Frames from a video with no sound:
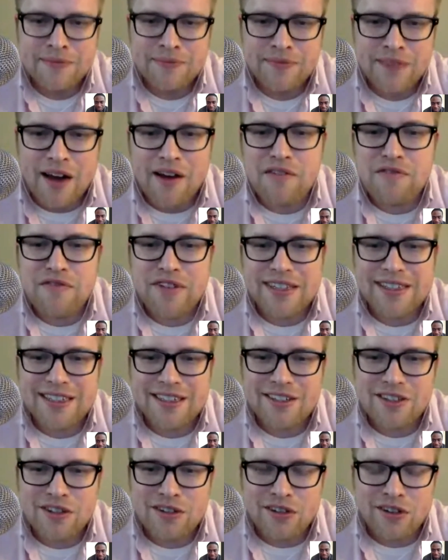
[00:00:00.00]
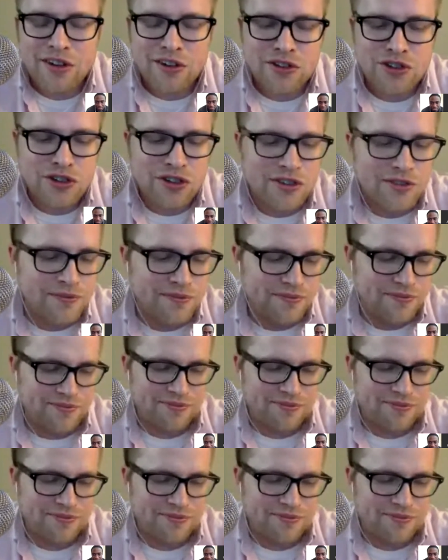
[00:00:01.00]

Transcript: how it fits into your larger